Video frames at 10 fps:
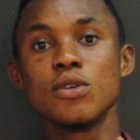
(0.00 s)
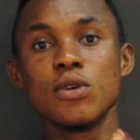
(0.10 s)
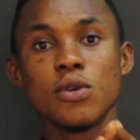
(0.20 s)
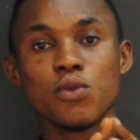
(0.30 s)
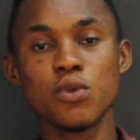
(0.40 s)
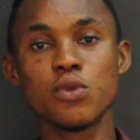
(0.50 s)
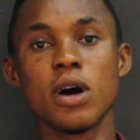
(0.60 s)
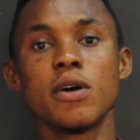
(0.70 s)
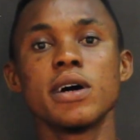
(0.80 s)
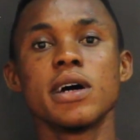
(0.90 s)

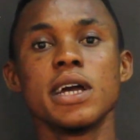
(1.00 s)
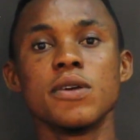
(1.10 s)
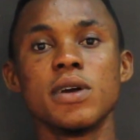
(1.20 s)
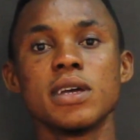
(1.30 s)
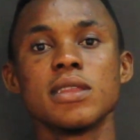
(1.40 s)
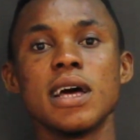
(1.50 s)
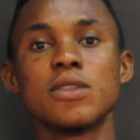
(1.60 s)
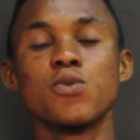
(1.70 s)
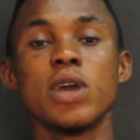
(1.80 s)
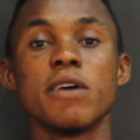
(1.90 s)
rural areas that we
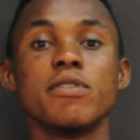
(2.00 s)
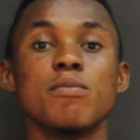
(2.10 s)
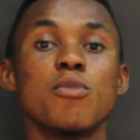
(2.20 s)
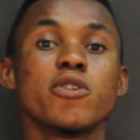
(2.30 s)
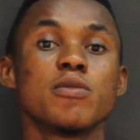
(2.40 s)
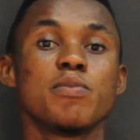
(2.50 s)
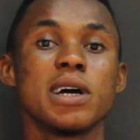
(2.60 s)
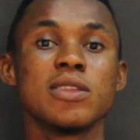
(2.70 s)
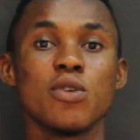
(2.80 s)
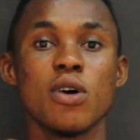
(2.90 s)
have in most
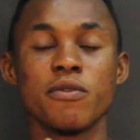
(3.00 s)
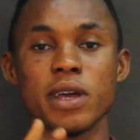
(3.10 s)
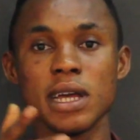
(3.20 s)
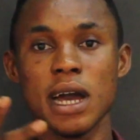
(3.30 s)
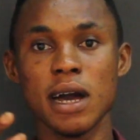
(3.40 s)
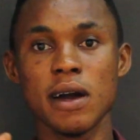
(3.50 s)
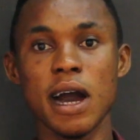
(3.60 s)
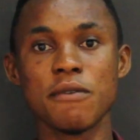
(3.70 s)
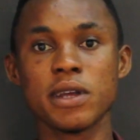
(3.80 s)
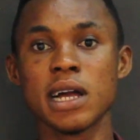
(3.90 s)
parts of
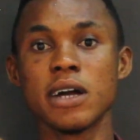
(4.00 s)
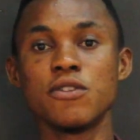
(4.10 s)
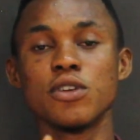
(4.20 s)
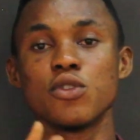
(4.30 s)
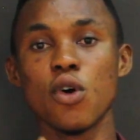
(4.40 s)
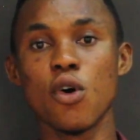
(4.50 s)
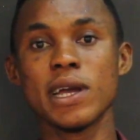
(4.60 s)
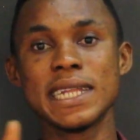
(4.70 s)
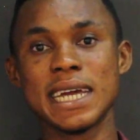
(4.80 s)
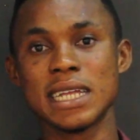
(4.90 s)
African countries or any
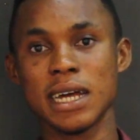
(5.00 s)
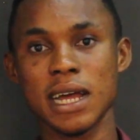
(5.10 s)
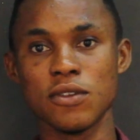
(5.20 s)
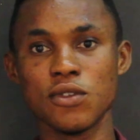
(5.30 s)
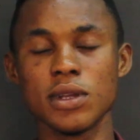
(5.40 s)
other country.